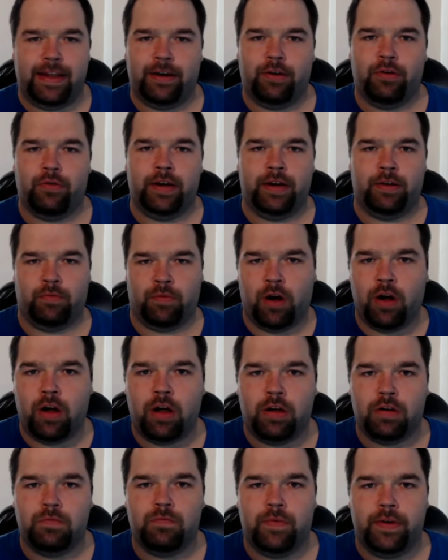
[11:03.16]
going
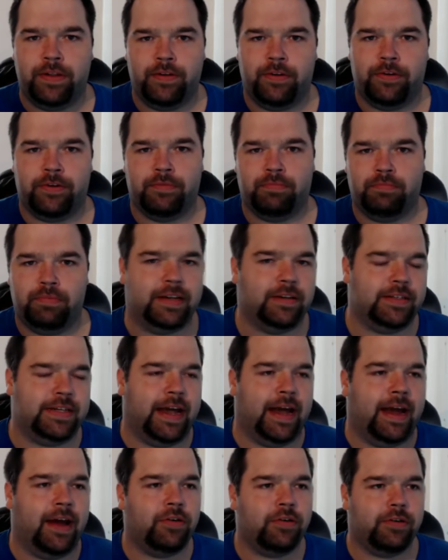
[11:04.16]
wrong with your little
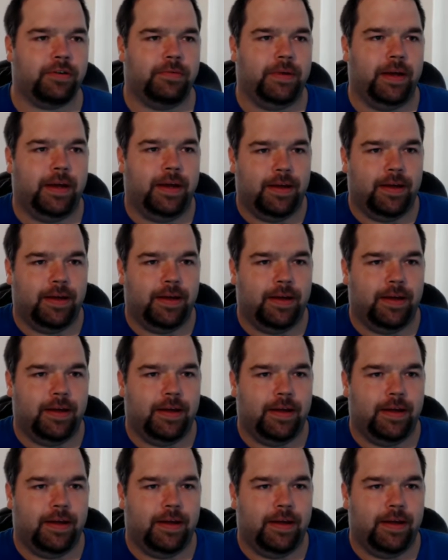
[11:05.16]
town or this
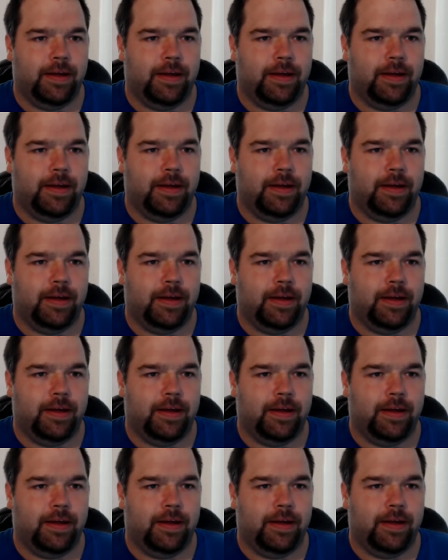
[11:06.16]
country
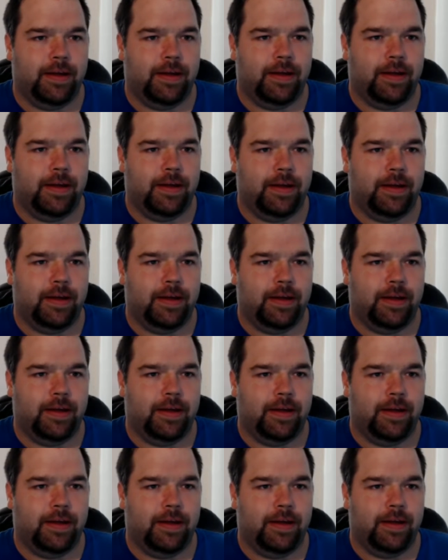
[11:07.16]
that's already
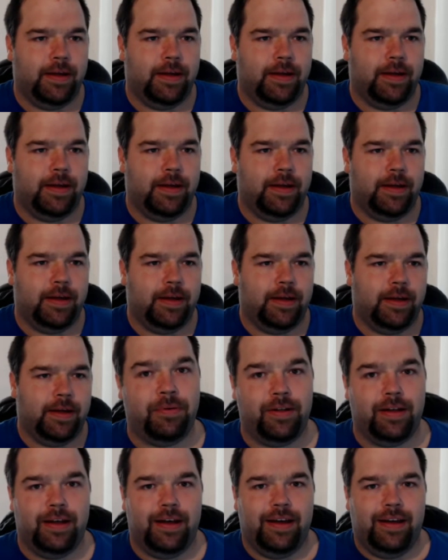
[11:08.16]
known for killing
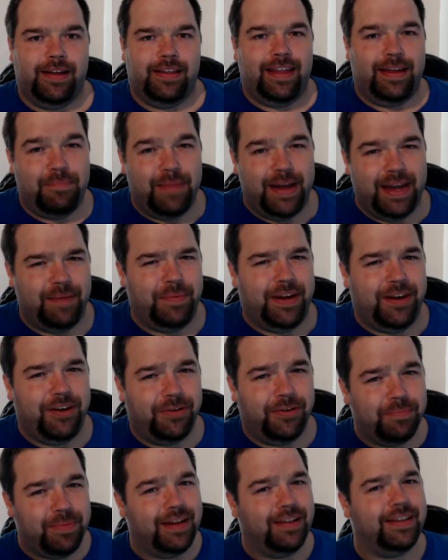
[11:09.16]
people that maybe
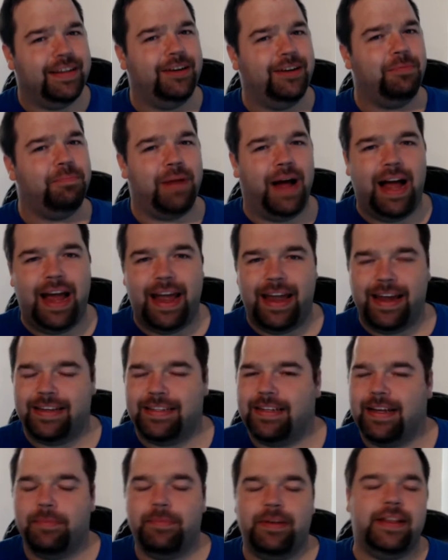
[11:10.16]
you'll be a little
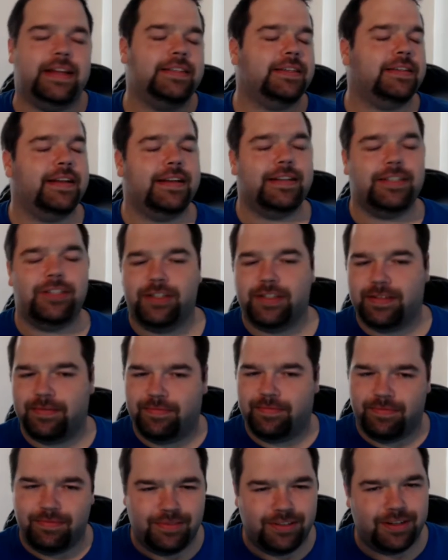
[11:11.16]
biased. I mean, that's just
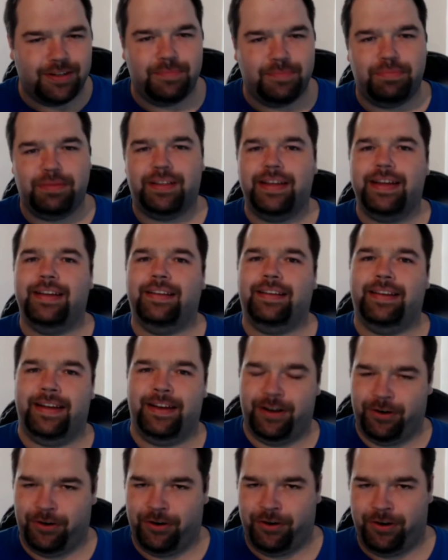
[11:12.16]
completely
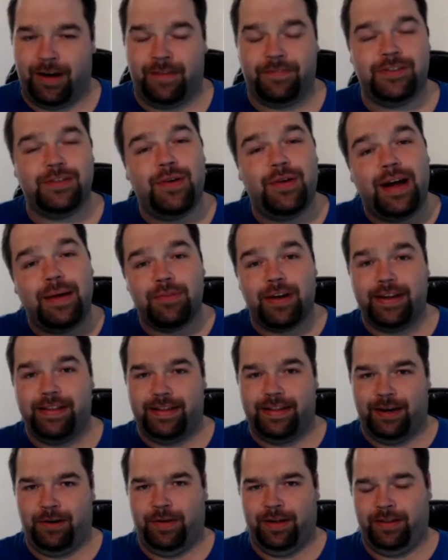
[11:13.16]
unheard of. So I'm right
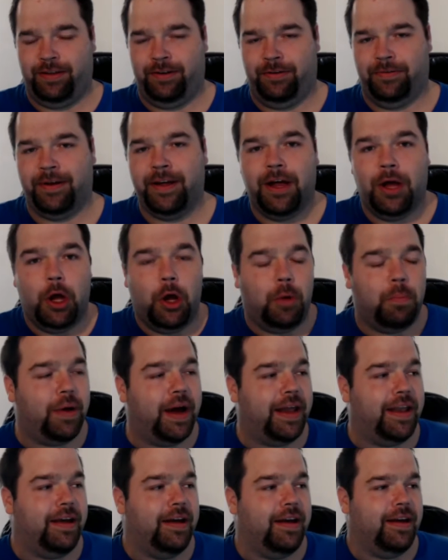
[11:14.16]
there with you.
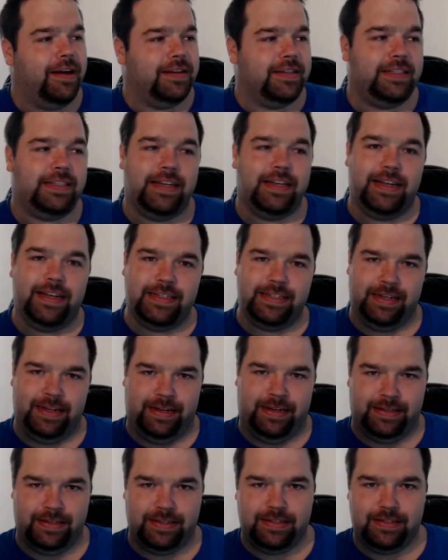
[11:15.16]
But
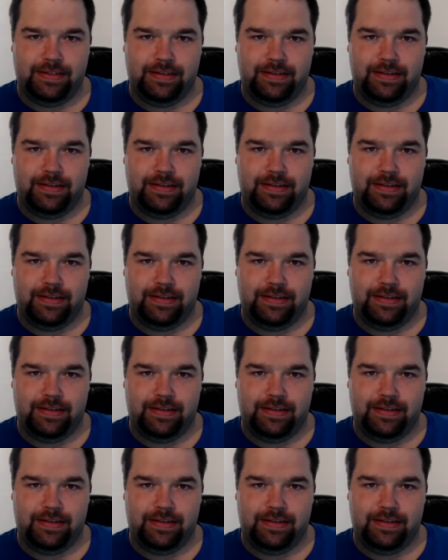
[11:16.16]
citizens,